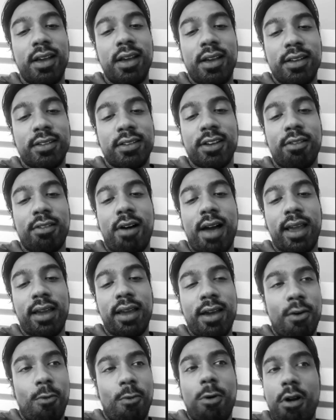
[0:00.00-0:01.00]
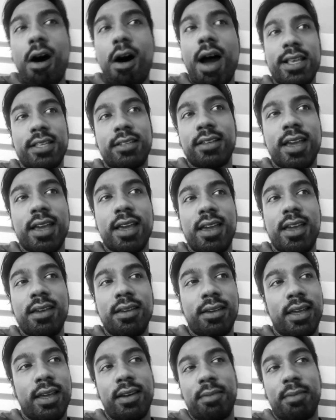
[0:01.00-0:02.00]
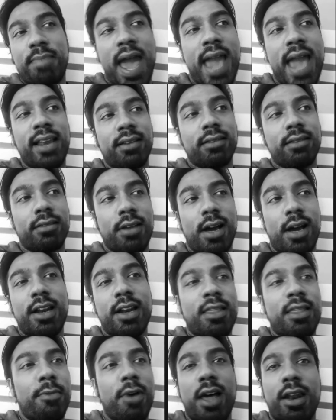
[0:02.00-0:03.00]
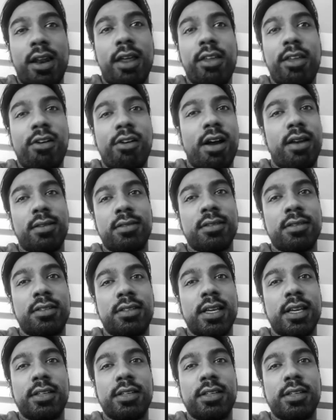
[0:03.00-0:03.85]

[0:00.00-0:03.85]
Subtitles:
So, like, what I see in paint, another guy doesn't see.